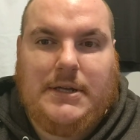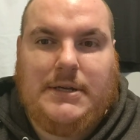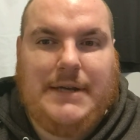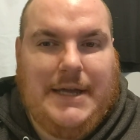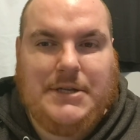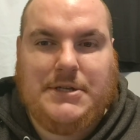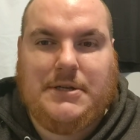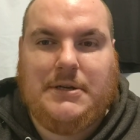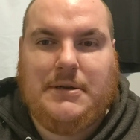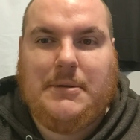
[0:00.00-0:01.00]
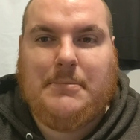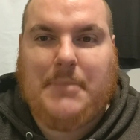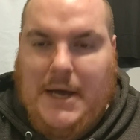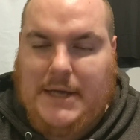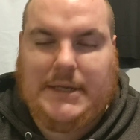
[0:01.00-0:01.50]
Nation
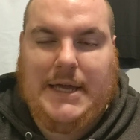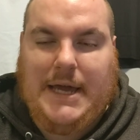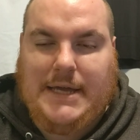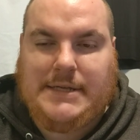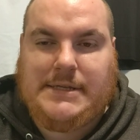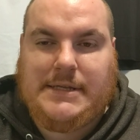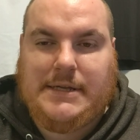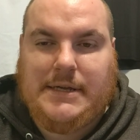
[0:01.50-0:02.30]
podcast,